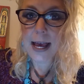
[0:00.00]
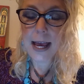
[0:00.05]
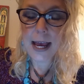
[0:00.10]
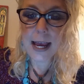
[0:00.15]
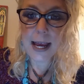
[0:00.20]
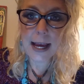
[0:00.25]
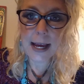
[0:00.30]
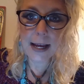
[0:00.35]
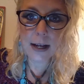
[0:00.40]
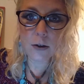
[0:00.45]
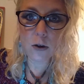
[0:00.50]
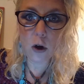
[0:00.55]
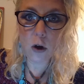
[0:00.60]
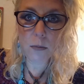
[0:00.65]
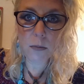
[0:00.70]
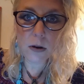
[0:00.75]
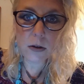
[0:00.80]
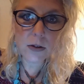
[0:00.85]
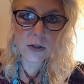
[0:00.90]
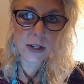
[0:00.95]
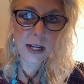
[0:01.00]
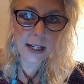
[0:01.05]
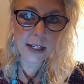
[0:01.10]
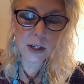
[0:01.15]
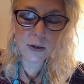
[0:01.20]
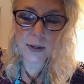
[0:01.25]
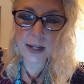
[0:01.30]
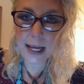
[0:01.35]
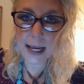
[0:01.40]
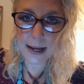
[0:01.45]
and almost like
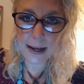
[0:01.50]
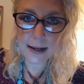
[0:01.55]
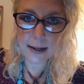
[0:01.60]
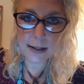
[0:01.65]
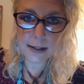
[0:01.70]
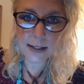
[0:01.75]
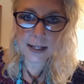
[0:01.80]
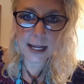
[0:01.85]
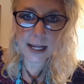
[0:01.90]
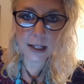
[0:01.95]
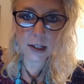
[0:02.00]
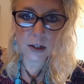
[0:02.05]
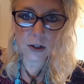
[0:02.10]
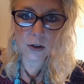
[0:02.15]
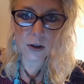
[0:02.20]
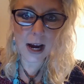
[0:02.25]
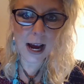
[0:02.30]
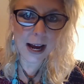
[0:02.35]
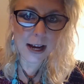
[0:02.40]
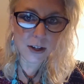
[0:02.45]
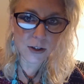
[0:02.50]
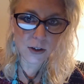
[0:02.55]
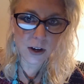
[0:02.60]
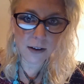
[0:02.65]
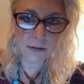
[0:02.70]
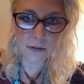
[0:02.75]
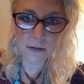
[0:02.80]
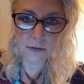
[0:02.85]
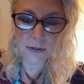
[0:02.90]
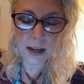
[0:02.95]
you can't take your eyes
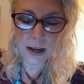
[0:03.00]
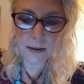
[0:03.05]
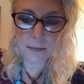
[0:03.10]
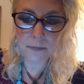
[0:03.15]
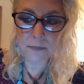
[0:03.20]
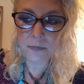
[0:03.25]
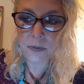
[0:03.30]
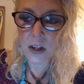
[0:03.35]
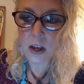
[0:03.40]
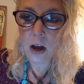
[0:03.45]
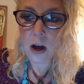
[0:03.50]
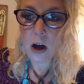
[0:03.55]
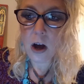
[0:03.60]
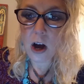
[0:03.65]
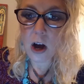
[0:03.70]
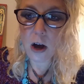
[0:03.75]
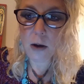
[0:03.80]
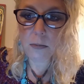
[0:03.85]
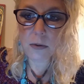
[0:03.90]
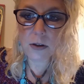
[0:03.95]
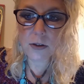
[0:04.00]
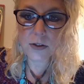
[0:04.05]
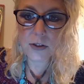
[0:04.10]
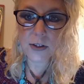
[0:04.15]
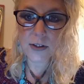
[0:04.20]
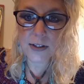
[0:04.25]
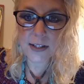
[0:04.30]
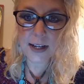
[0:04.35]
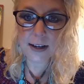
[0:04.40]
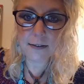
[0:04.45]
off of them. Almost
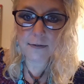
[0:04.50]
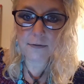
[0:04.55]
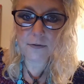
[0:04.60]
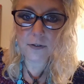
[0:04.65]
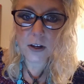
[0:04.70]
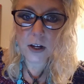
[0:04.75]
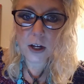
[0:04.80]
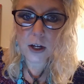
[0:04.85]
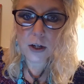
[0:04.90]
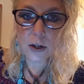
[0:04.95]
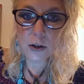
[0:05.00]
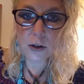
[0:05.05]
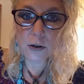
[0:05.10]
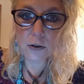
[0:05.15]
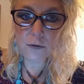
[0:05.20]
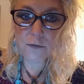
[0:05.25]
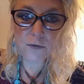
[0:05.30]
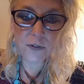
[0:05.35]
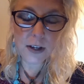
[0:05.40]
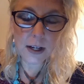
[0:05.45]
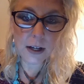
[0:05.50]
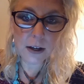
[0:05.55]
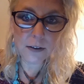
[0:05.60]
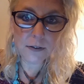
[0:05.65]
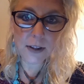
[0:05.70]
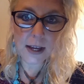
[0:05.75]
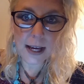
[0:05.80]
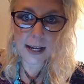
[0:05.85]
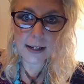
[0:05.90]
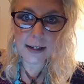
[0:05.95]
as if you feel
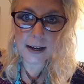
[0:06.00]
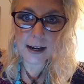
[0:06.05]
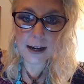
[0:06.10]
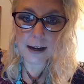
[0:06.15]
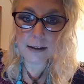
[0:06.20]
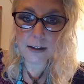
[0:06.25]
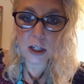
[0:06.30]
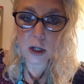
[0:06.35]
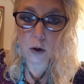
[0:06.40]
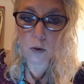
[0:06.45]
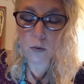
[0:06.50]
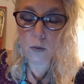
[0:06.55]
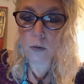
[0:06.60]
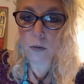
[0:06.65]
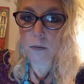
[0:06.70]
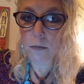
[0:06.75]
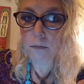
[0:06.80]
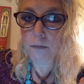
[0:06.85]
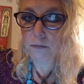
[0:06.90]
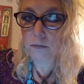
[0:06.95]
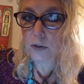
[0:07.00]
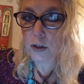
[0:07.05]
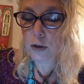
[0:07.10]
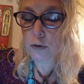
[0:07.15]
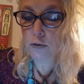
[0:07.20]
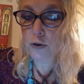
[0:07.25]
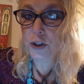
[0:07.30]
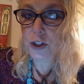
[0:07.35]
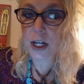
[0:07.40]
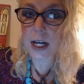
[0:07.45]
that, you know,
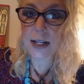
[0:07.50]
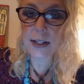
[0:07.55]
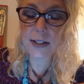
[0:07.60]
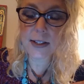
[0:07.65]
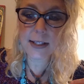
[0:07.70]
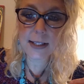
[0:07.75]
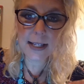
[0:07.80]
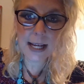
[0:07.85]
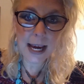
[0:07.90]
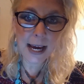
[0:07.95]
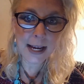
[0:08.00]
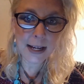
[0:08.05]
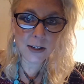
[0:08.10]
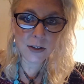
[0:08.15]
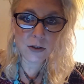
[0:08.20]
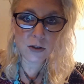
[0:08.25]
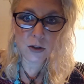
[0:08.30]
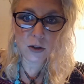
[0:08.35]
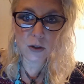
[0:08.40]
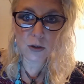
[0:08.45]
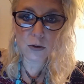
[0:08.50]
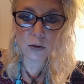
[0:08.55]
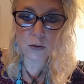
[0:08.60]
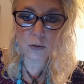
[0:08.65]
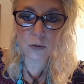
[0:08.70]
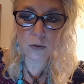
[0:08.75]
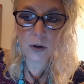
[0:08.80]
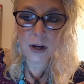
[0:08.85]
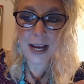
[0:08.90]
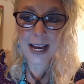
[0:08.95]
you just tend
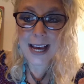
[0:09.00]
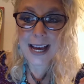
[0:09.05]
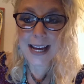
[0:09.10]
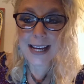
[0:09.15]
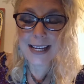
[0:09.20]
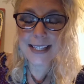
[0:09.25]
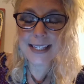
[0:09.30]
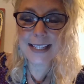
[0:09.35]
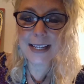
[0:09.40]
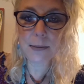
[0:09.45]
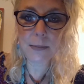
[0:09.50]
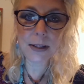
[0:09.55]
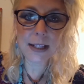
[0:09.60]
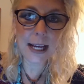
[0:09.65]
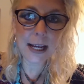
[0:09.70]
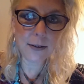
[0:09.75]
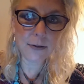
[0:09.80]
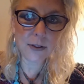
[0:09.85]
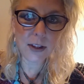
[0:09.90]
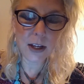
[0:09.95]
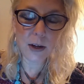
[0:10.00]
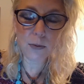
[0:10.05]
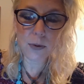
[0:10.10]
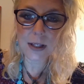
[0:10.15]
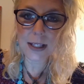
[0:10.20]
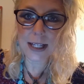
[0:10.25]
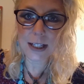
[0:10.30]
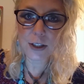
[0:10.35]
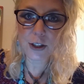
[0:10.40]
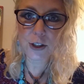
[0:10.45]
to assimilate the
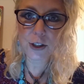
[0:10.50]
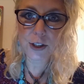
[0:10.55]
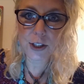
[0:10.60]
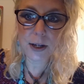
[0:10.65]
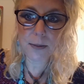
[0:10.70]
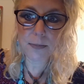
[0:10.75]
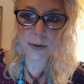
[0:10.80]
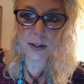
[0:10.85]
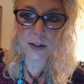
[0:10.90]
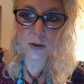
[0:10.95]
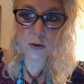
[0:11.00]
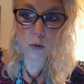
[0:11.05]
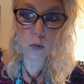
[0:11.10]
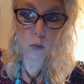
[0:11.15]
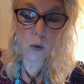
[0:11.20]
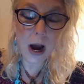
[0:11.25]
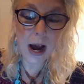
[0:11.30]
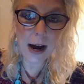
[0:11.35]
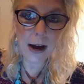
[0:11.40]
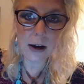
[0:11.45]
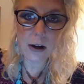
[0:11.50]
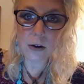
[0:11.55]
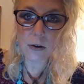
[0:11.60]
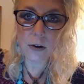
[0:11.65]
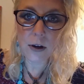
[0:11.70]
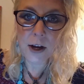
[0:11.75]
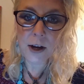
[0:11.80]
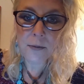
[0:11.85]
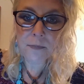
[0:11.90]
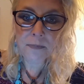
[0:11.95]
relationship as
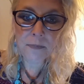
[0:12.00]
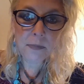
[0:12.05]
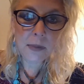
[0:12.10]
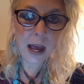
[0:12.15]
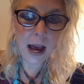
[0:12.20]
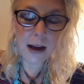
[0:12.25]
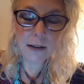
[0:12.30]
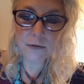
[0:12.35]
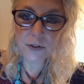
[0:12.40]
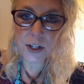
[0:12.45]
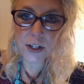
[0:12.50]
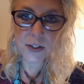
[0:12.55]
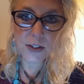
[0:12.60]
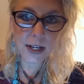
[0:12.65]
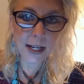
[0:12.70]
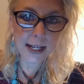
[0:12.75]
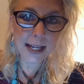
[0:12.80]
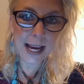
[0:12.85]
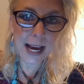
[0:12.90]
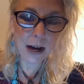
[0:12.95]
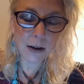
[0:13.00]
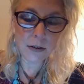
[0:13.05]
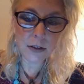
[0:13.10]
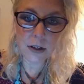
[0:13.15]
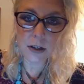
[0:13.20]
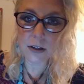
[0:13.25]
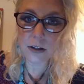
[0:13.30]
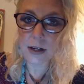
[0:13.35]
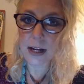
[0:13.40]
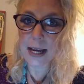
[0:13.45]
wow I've just
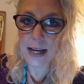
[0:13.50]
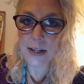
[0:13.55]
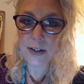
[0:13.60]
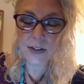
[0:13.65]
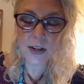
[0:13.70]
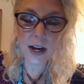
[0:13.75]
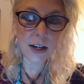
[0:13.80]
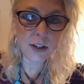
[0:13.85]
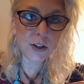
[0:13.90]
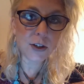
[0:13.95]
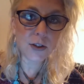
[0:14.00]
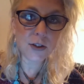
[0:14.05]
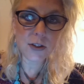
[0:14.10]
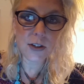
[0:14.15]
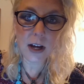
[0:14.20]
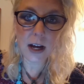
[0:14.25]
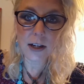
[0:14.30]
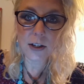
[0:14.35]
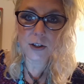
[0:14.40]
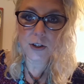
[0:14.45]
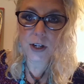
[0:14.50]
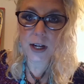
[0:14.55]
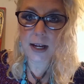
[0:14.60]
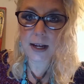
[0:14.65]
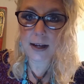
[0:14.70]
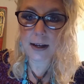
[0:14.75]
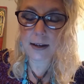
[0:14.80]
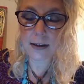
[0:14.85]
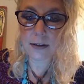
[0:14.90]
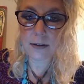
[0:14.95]
encountered a such and such.
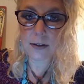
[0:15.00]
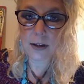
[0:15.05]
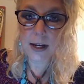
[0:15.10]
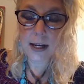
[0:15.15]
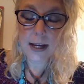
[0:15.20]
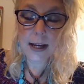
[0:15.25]
And